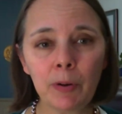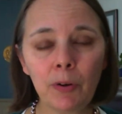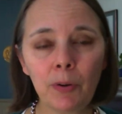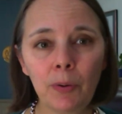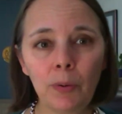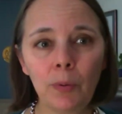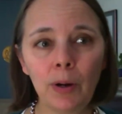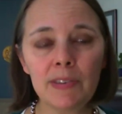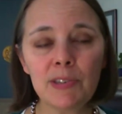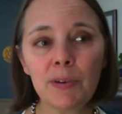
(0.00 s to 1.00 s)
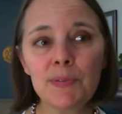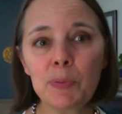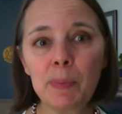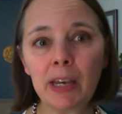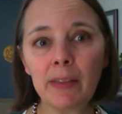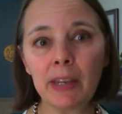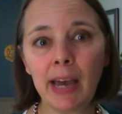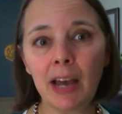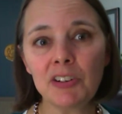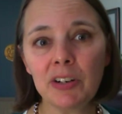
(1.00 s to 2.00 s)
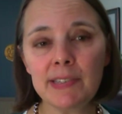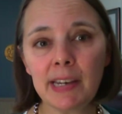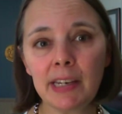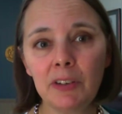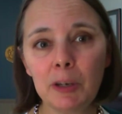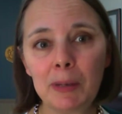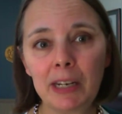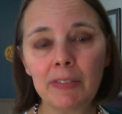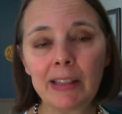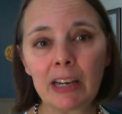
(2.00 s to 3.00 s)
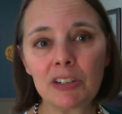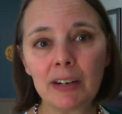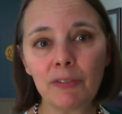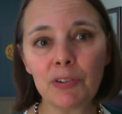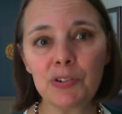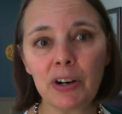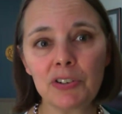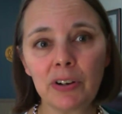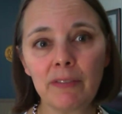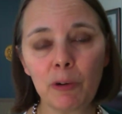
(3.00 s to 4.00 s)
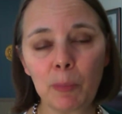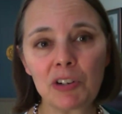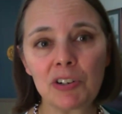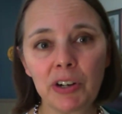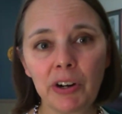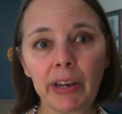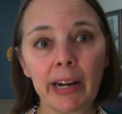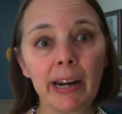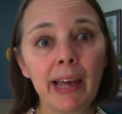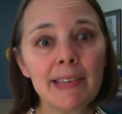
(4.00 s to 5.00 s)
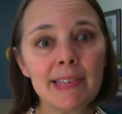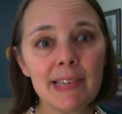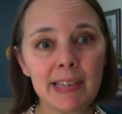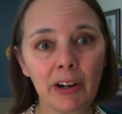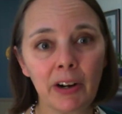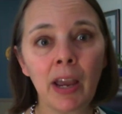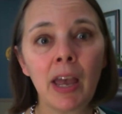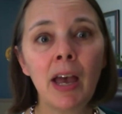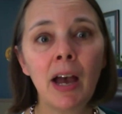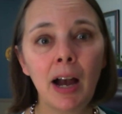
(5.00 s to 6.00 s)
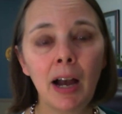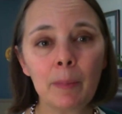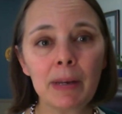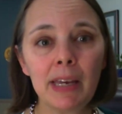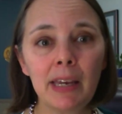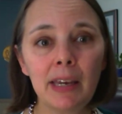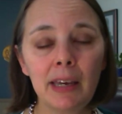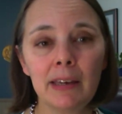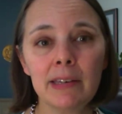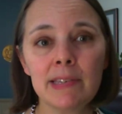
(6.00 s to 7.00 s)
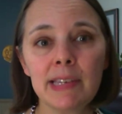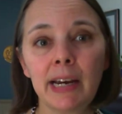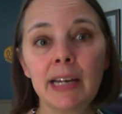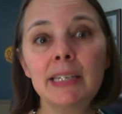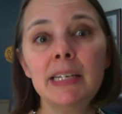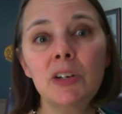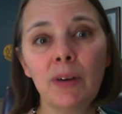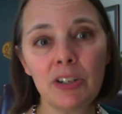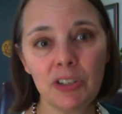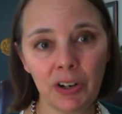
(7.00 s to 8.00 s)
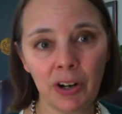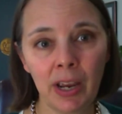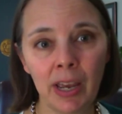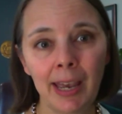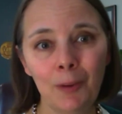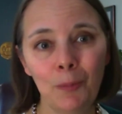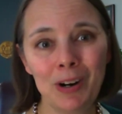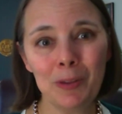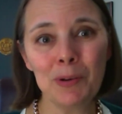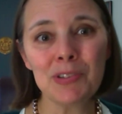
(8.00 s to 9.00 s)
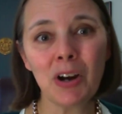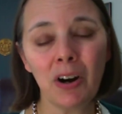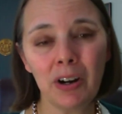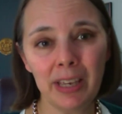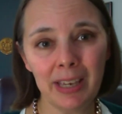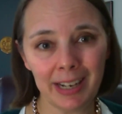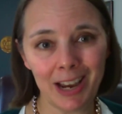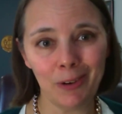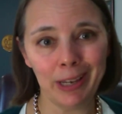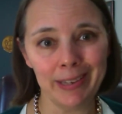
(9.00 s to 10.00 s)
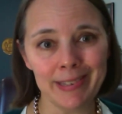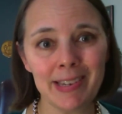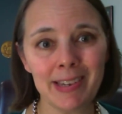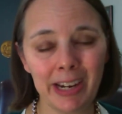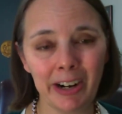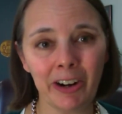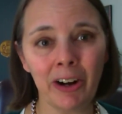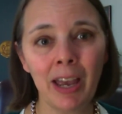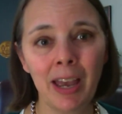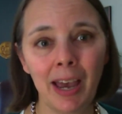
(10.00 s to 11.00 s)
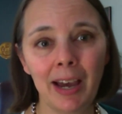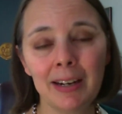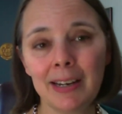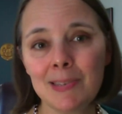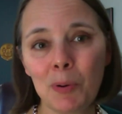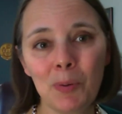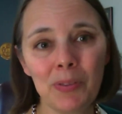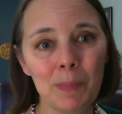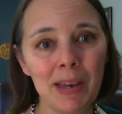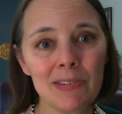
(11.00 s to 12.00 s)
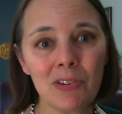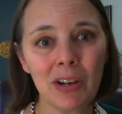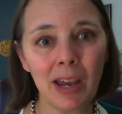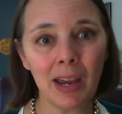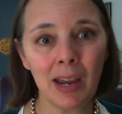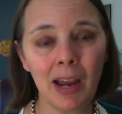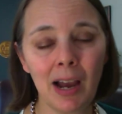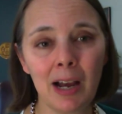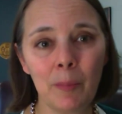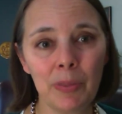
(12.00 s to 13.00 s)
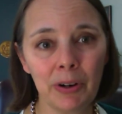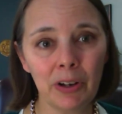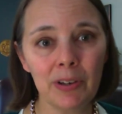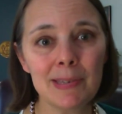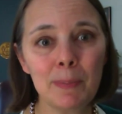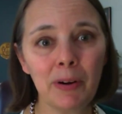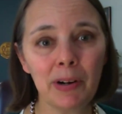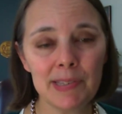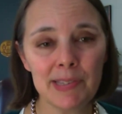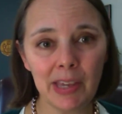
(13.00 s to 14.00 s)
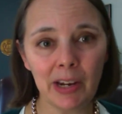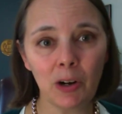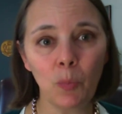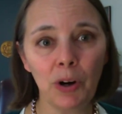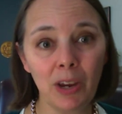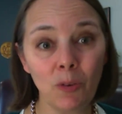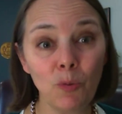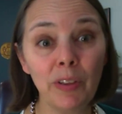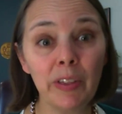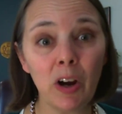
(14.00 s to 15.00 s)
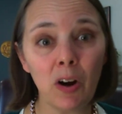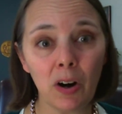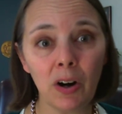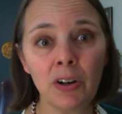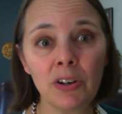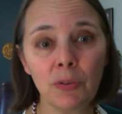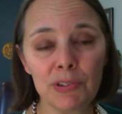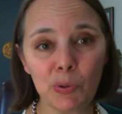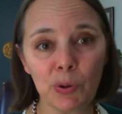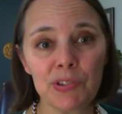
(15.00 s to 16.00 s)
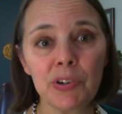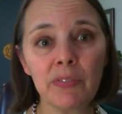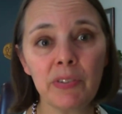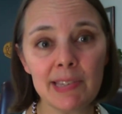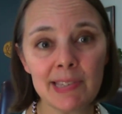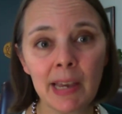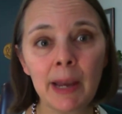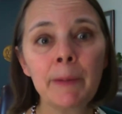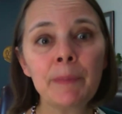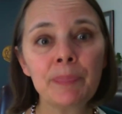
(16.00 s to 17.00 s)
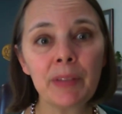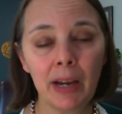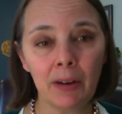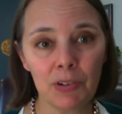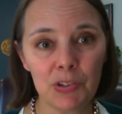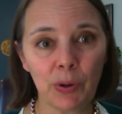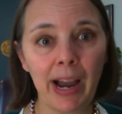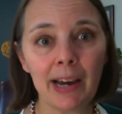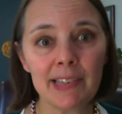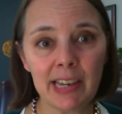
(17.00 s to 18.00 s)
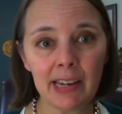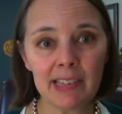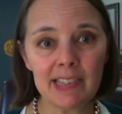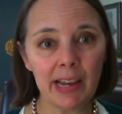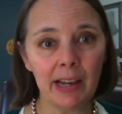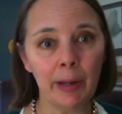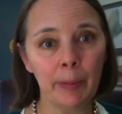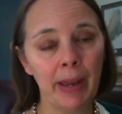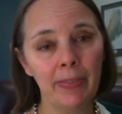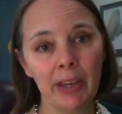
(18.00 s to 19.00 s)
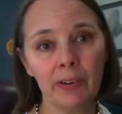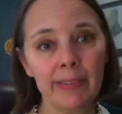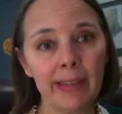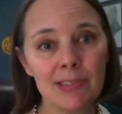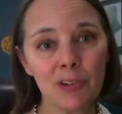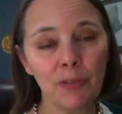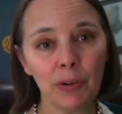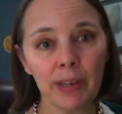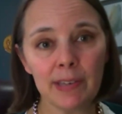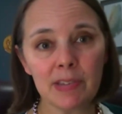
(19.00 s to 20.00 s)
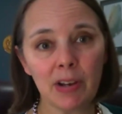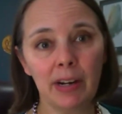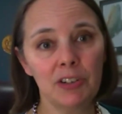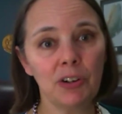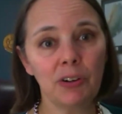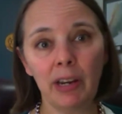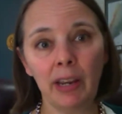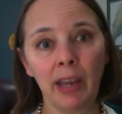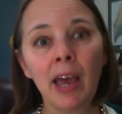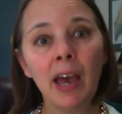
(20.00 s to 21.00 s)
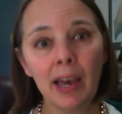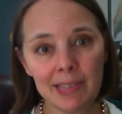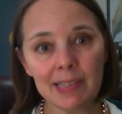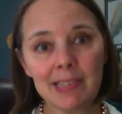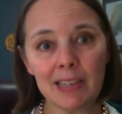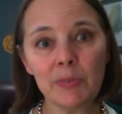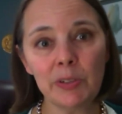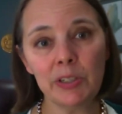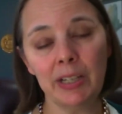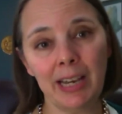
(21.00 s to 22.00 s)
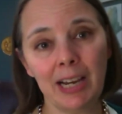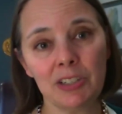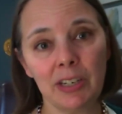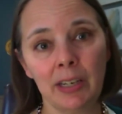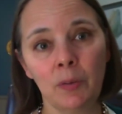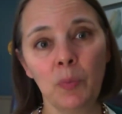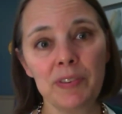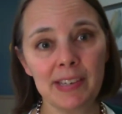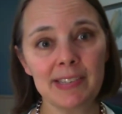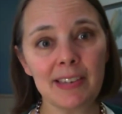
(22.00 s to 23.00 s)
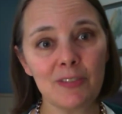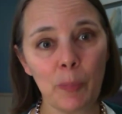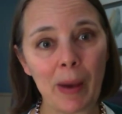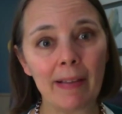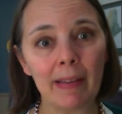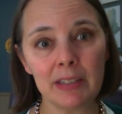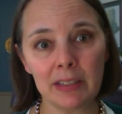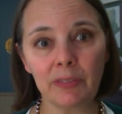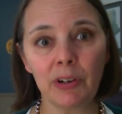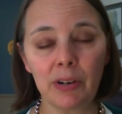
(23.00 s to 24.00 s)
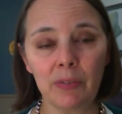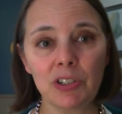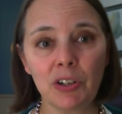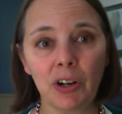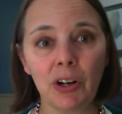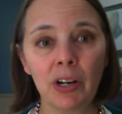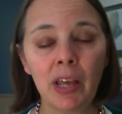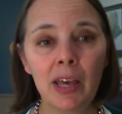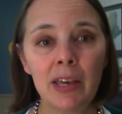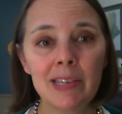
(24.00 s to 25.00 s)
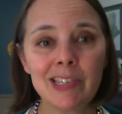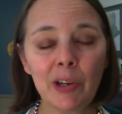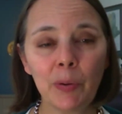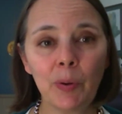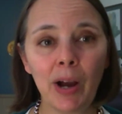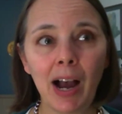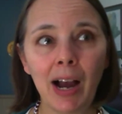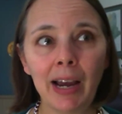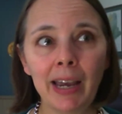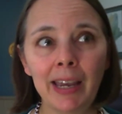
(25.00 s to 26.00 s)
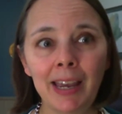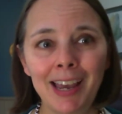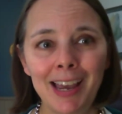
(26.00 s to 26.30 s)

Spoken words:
who serves with me on the National Executive Committee of the Election Infrastructure Information Sharing and Analysis Center. He is an IT director in one of the most hard-hit counties there. And I spoke with him yesterday. They're in good spirits. They are working really hard to restore service, restore access, and they're laser focused on ensuring a successful election with successful ballot delivery and return. So I